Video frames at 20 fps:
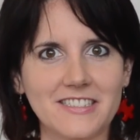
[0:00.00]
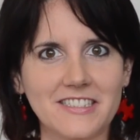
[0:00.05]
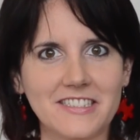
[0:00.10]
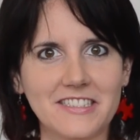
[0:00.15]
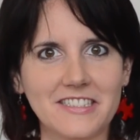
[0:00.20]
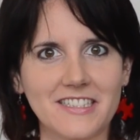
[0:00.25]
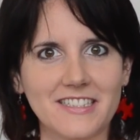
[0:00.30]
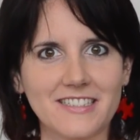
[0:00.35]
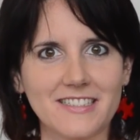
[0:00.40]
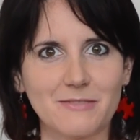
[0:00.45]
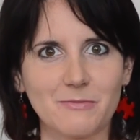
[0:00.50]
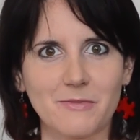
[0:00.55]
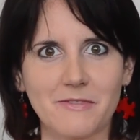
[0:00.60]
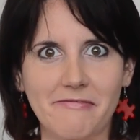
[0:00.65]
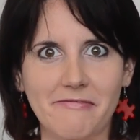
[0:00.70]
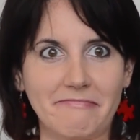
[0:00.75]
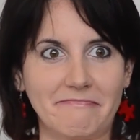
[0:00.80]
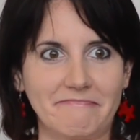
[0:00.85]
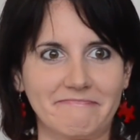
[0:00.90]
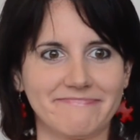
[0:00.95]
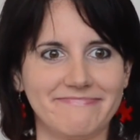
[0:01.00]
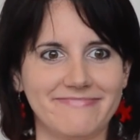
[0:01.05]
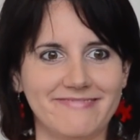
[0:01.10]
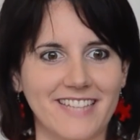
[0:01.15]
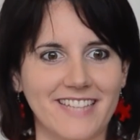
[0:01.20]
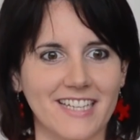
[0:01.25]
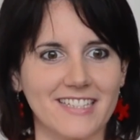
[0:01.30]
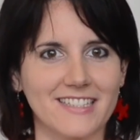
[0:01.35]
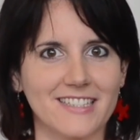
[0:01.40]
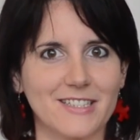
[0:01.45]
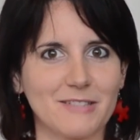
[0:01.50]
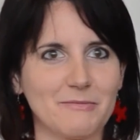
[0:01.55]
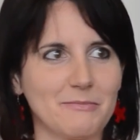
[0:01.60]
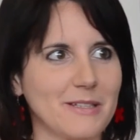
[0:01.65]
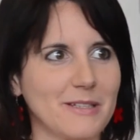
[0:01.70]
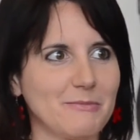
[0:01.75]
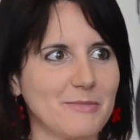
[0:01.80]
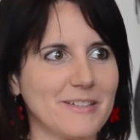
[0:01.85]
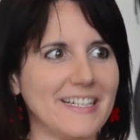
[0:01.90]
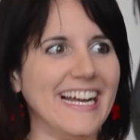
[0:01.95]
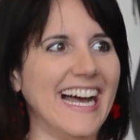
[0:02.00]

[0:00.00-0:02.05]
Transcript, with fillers: details with technical people.